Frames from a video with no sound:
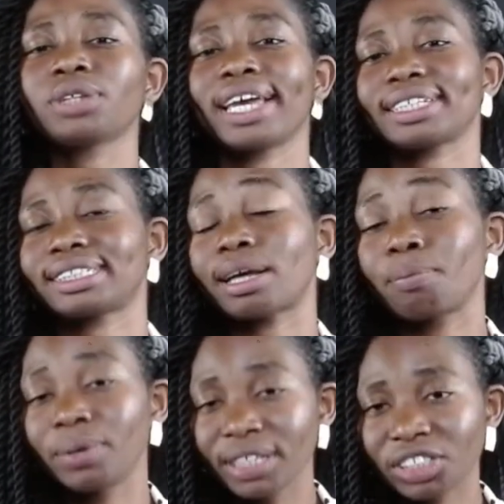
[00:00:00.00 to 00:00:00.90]
to
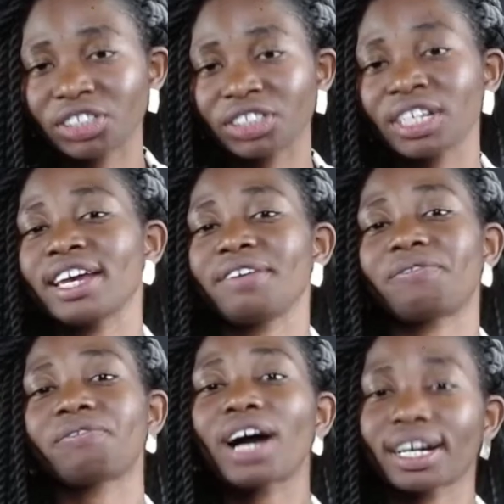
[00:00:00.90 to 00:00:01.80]
establish a
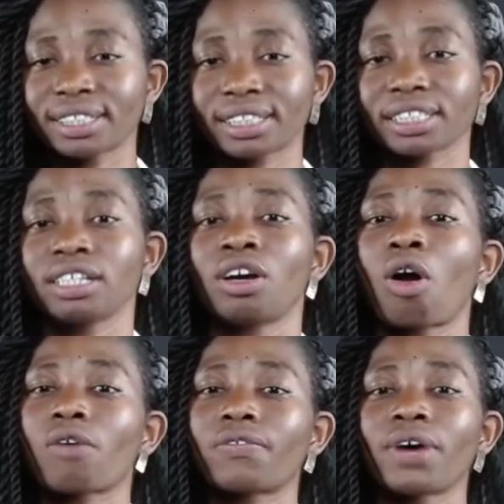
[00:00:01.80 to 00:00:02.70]
fact
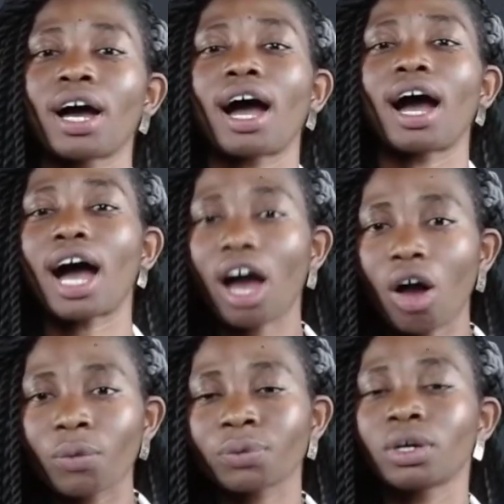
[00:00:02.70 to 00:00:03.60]
of
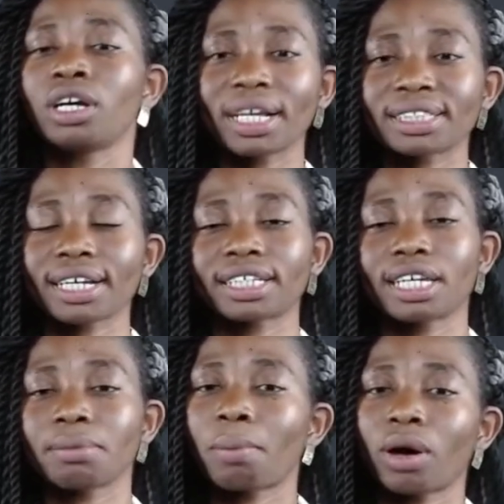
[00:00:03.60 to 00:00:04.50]
how matter
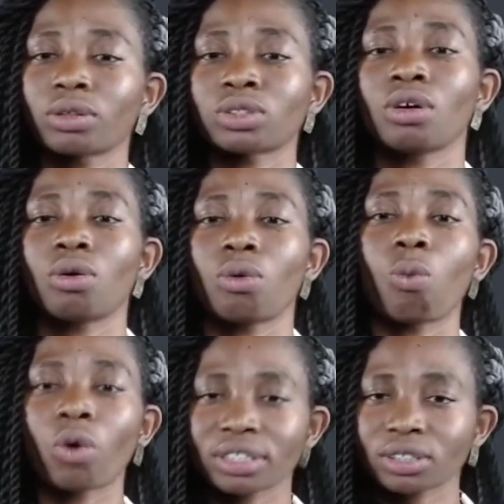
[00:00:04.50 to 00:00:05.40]
came about,
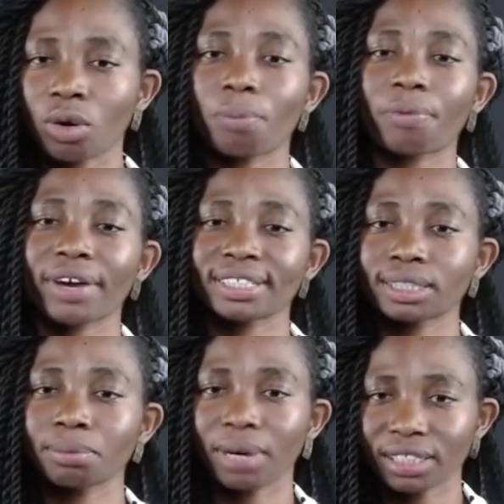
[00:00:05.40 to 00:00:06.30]
what
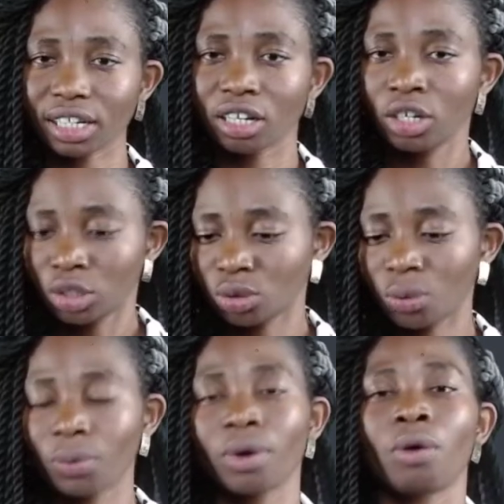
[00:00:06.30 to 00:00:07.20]
comprises matter.
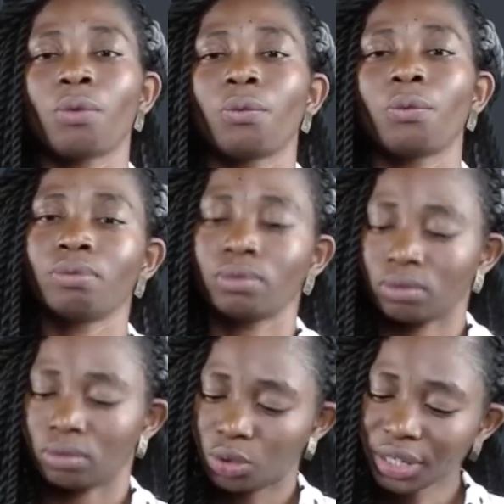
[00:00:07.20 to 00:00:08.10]
So,
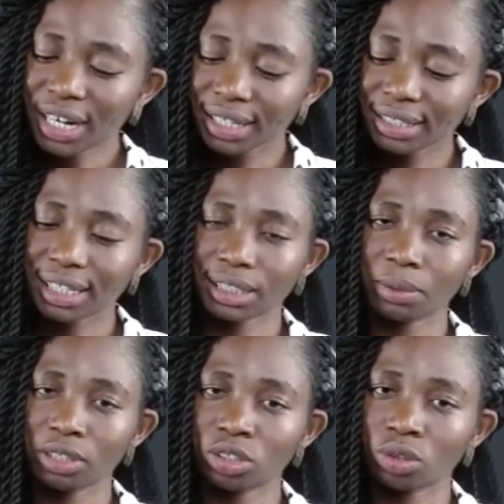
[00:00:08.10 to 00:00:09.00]
looking at this
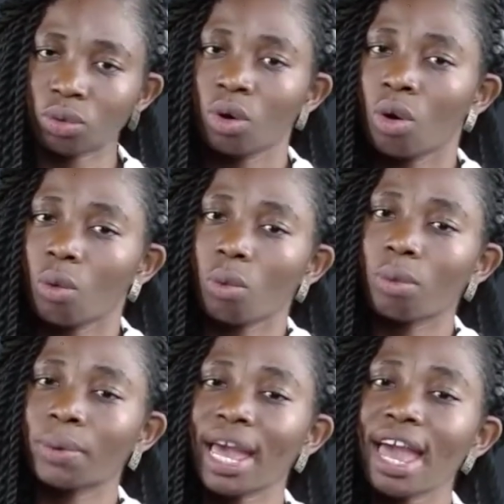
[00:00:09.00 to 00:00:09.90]
explanation,
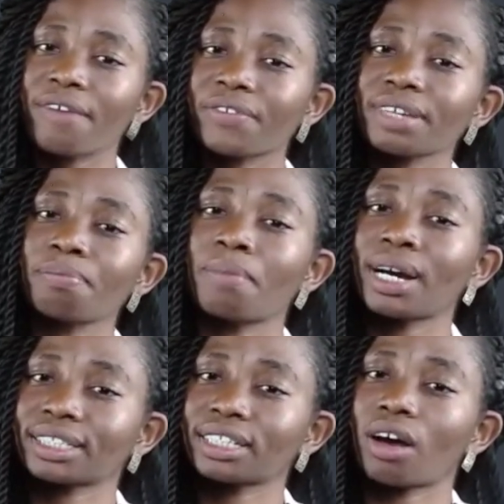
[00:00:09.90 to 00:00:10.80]
every
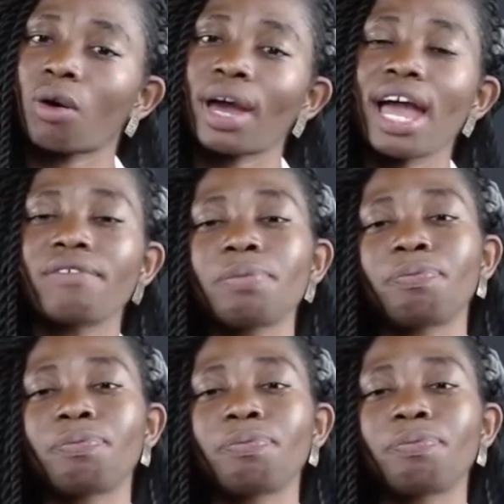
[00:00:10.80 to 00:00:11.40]
matter or every